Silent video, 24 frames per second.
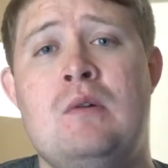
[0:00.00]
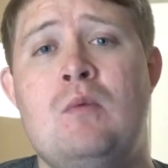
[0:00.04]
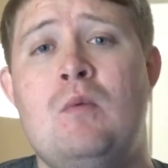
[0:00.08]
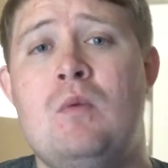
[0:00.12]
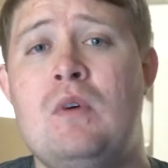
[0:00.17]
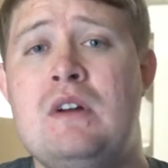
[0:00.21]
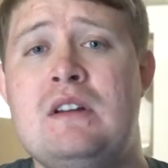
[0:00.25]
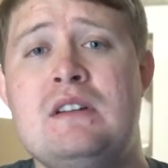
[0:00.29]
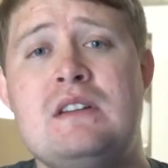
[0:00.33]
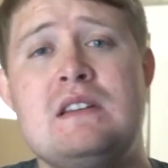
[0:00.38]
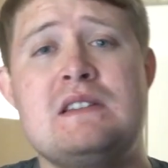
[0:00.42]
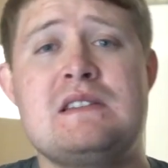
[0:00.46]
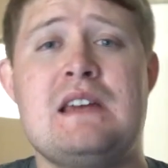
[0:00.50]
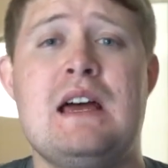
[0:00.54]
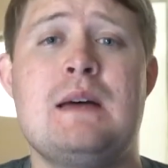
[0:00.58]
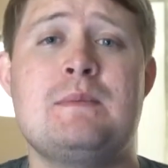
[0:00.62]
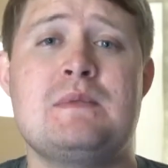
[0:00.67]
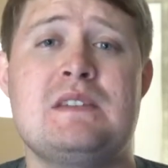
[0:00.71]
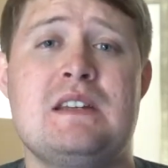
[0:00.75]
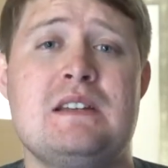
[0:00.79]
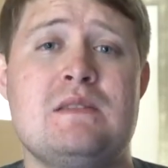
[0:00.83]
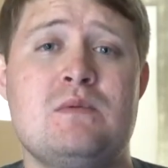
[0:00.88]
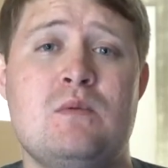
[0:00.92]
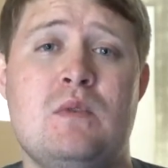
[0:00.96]
One of these
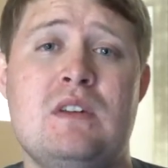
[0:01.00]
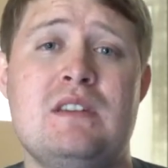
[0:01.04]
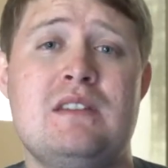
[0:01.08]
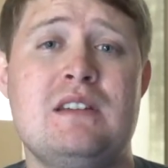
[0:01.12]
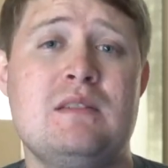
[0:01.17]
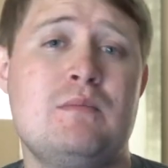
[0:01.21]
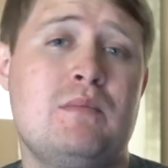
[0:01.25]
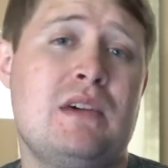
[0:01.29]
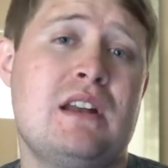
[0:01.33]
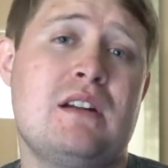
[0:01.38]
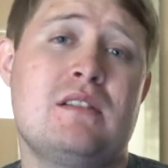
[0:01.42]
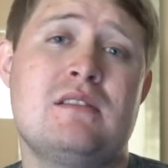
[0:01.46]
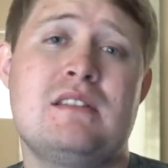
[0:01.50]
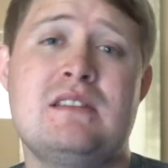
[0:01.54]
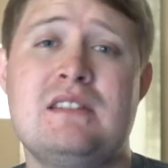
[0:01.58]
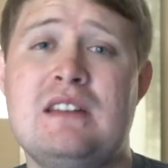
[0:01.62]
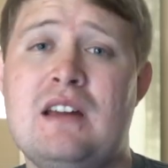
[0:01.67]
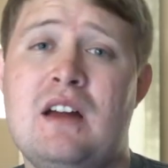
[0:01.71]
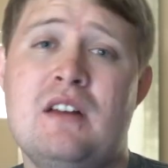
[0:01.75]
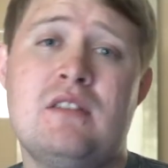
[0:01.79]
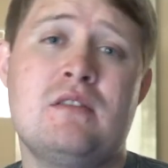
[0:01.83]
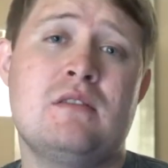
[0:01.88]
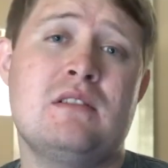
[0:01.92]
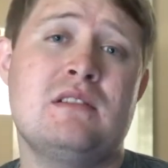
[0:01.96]
apps does one thing better than
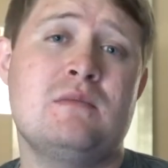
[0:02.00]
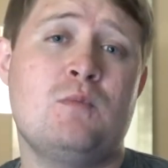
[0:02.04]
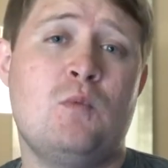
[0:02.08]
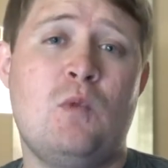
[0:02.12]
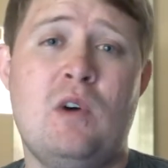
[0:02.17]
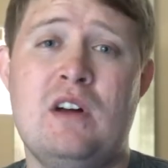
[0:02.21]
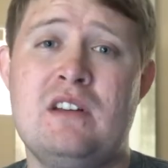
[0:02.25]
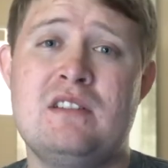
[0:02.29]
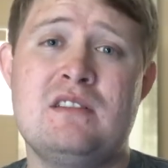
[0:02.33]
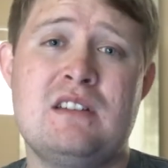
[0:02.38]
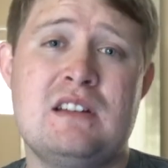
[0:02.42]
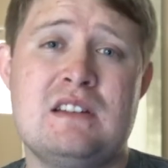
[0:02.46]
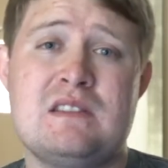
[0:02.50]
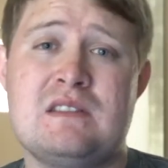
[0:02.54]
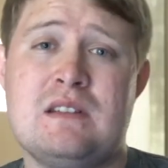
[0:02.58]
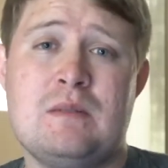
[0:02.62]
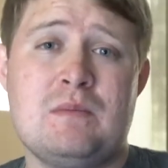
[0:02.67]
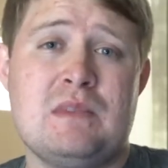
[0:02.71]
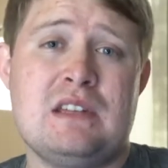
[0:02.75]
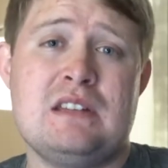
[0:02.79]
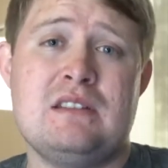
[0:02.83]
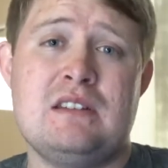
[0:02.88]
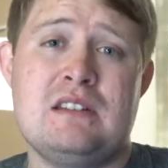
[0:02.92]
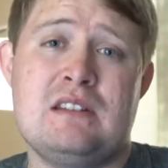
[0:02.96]
the other, and one does
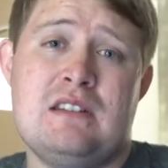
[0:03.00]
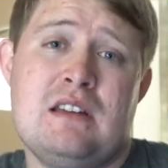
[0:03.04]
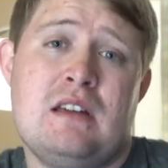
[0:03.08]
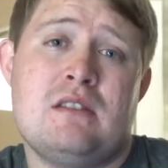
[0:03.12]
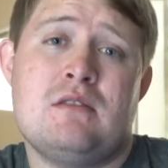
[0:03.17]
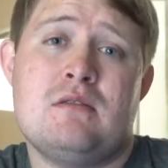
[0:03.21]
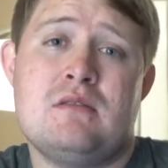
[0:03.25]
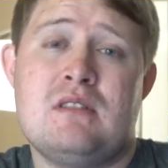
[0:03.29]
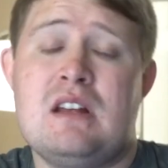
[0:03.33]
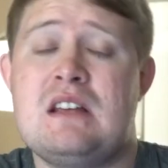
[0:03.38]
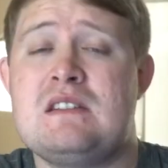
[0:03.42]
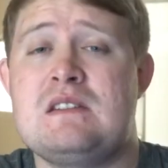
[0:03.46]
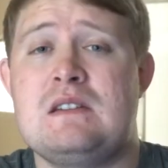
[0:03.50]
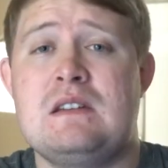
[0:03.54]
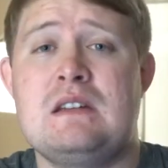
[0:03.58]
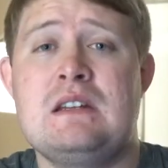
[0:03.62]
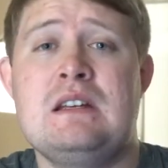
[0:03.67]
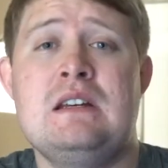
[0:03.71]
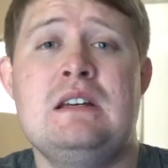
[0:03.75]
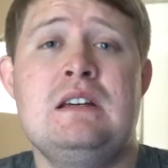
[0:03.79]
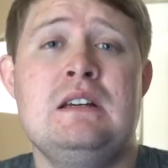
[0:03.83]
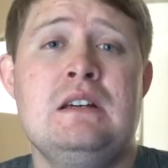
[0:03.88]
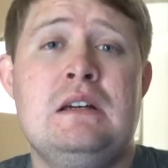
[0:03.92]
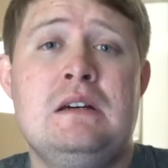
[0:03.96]
something that the other doesn't.
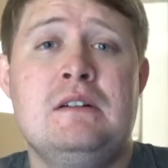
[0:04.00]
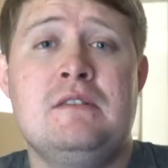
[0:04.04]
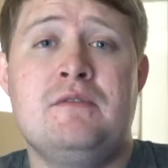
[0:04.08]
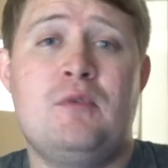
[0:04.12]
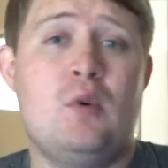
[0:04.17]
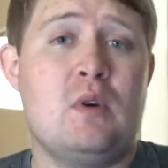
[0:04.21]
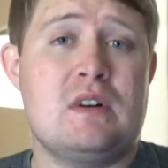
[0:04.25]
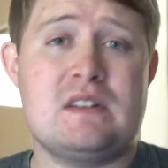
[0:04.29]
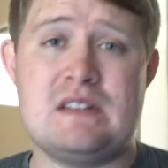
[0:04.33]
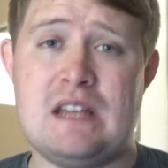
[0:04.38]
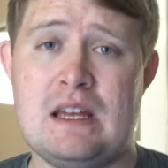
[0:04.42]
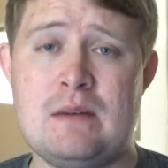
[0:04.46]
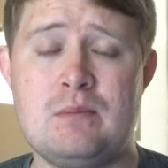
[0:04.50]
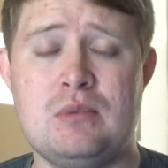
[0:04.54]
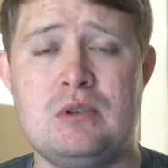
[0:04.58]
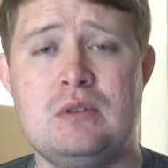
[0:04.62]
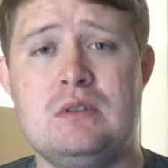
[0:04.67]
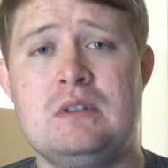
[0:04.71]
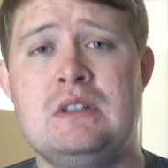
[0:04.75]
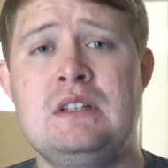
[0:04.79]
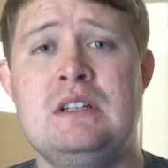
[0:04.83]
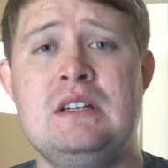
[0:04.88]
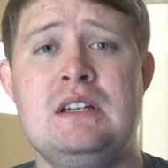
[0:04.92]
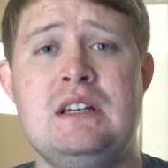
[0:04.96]
For
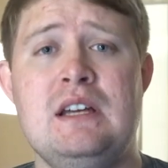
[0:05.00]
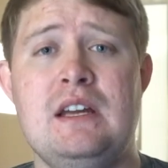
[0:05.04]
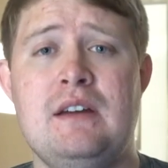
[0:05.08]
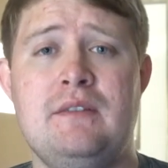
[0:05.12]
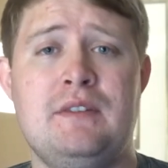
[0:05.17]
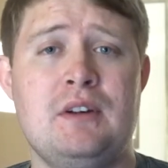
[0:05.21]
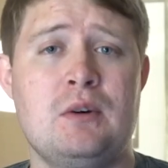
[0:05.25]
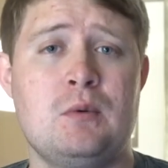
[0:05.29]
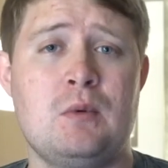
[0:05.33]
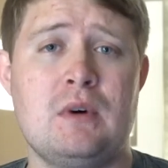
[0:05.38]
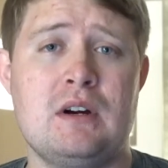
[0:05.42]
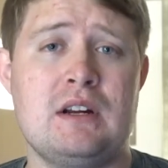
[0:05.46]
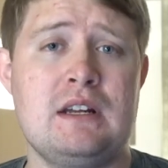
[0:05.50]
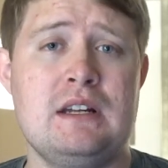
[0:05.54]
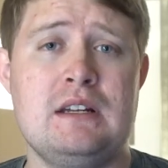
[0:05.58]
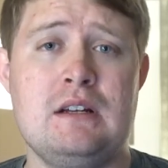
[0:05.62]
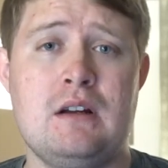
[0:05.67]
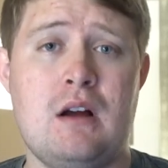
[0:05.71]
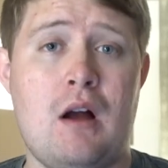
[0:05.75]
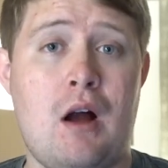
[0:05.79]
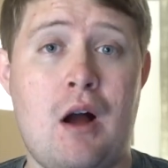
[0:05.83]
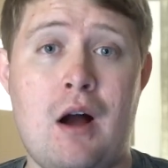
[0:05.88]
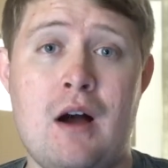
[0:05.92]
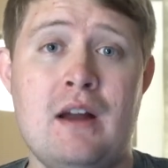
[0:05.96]
example, if you're
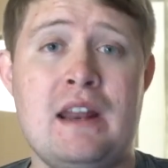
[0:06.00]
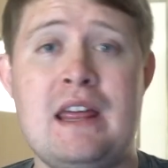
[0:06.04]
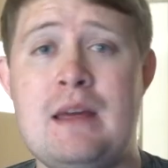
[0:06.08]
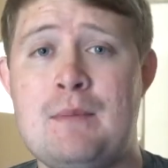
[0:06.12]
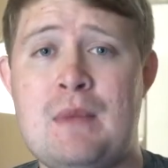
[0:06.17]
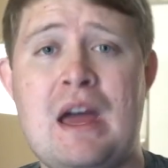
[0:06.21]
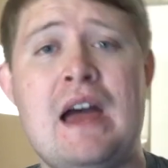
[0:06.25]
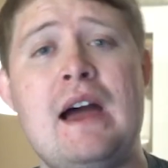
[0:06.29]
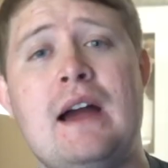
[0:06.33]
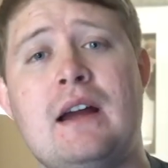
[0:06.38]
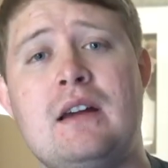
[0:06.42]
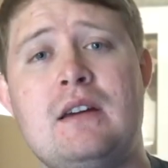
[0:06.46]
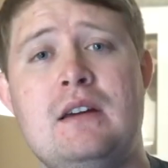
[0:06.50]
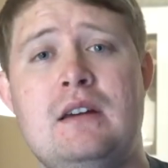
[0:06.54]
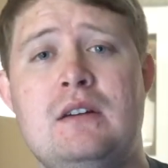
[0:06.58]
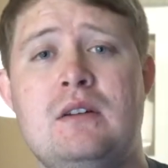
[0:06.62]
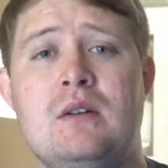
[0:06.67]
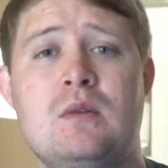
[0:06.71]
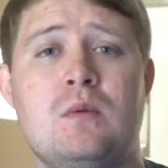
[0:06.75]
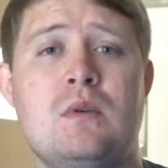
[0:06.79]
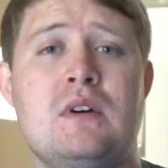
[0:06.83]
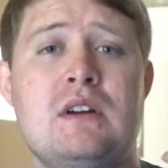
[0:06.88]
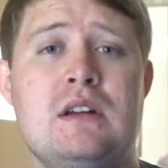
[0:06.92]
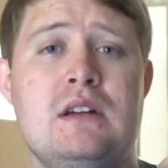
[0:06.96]
working on a Mac and
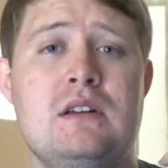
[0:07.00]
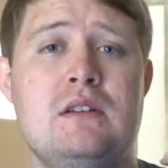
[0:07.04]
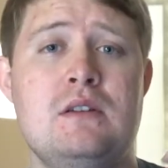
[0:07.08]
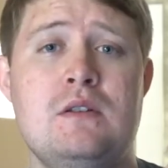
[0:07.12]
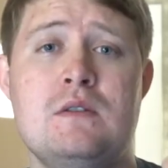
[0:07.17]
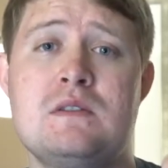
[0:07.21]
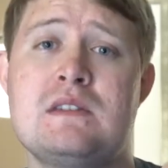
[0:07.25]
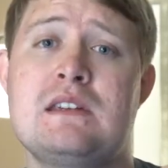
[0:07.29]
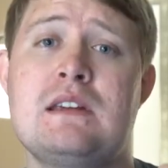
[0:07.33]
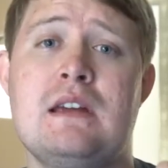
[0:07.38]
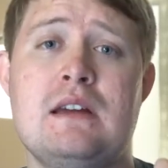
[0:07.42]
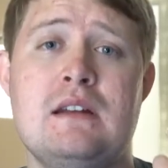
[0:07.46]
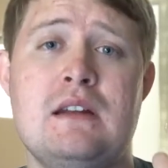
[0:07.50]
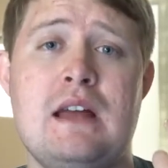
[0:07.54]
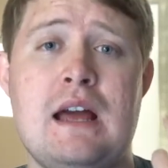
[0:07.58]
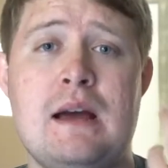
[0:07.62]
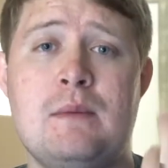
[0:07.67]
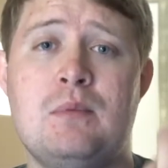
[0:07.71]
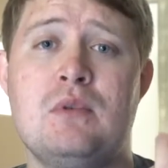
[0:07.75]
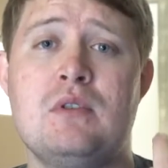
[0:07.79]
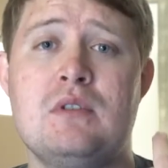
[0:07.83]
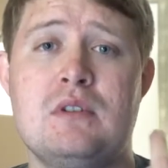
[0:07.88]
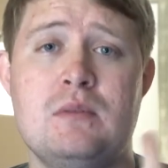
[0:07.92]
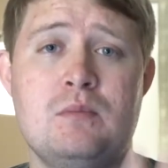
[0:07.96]
you're working using an
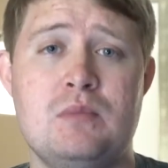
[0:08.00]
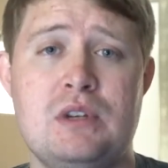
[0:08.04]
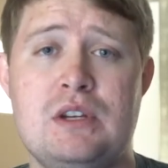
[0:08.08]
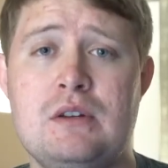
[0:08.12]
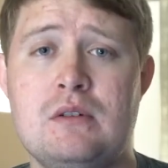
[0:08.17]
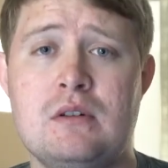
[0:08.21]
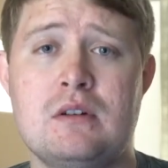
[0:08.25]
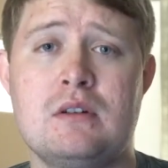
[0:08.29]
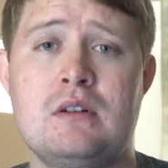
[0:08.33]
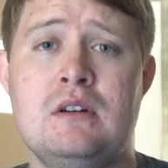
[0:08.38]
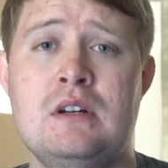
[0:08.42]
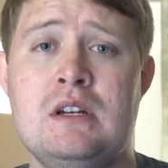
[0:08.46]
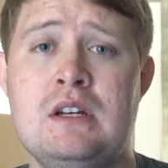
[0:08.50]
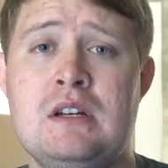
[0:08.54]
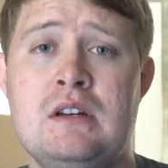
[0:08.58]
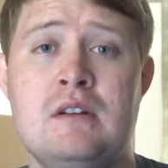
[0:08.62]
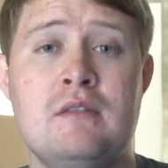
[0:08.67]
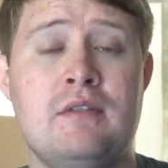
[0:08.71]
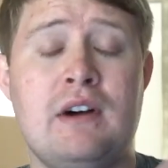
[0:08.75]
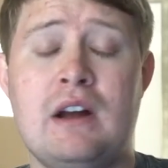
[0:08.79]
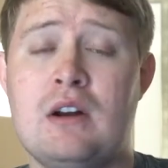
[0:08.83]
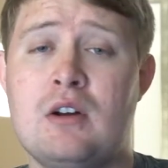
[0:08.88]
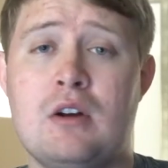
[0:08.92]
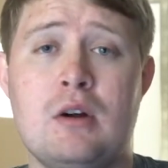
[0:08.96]
Apple computer,
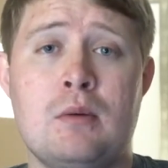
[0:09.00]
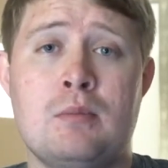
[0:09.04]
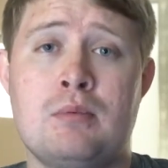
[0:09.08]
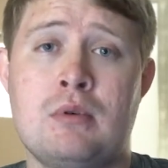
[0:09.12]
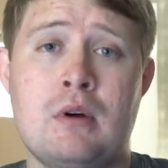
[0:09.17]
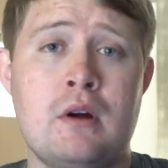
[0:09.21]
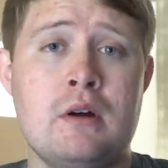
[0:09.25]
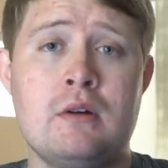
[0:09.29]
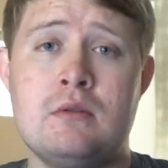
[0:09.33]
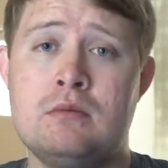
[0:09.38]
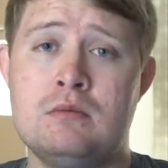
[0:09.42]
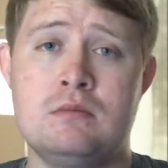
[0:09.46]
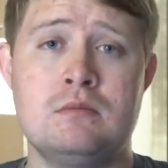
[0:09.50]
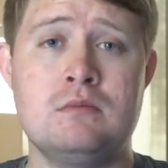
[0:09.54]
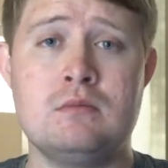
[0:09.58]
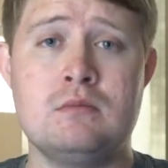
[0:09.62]
Final Cut Pro